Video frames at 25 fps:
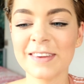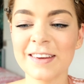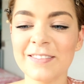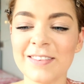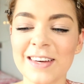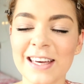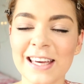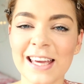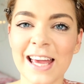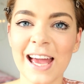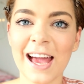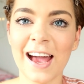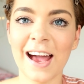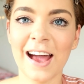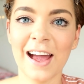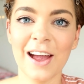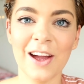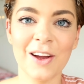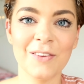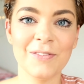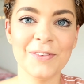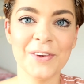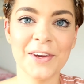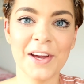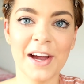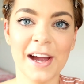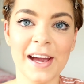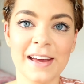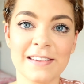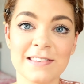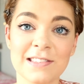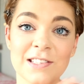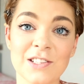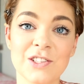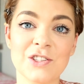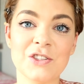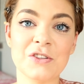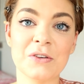But yeah, I hope you guys
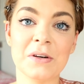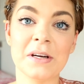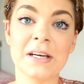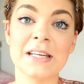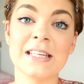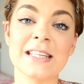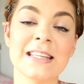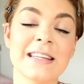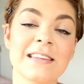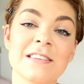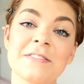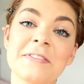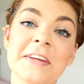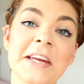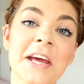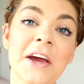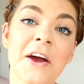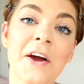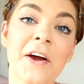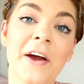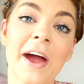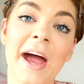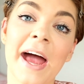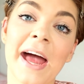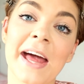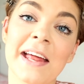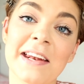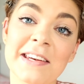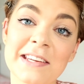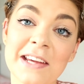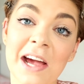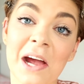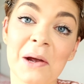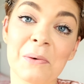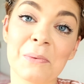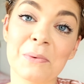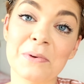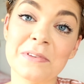enjoyed this video, and
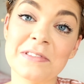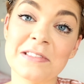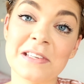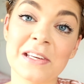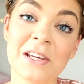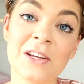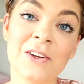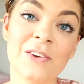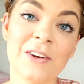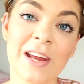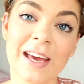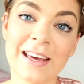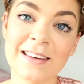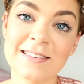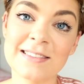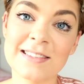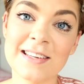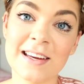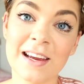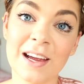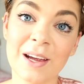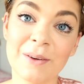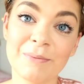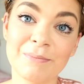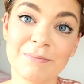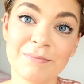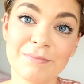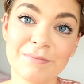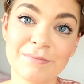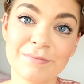I will see you next time.